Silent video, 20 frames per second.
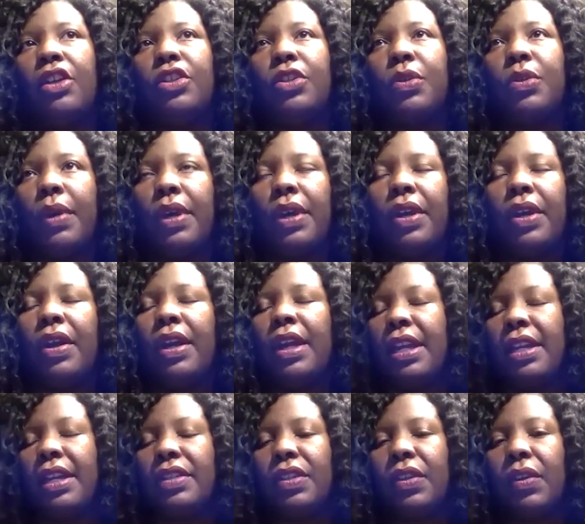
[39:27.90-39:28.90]
Twitter,
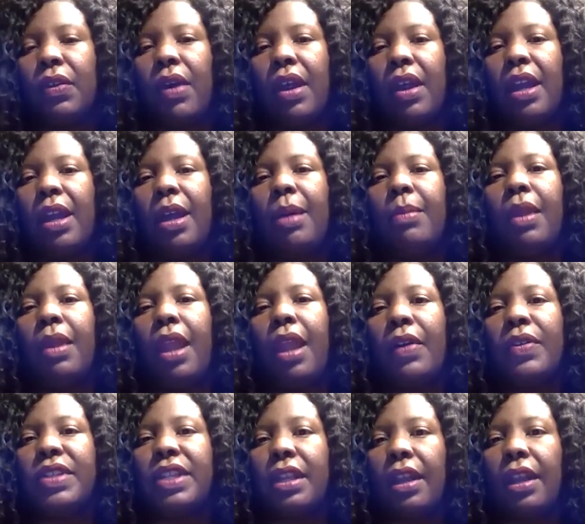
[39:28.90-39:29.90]
Instagram,
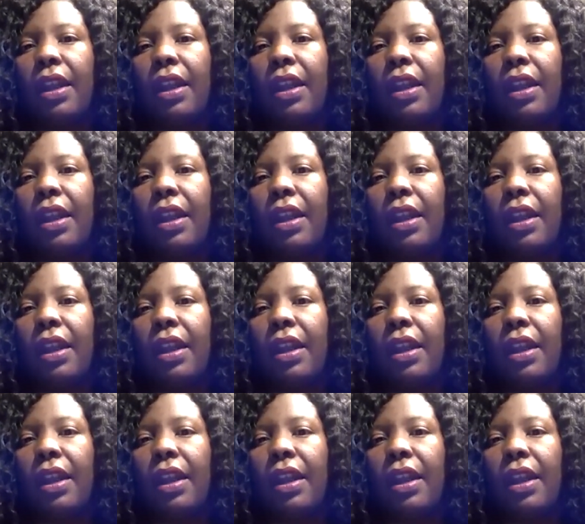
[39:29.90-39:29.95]
Lawson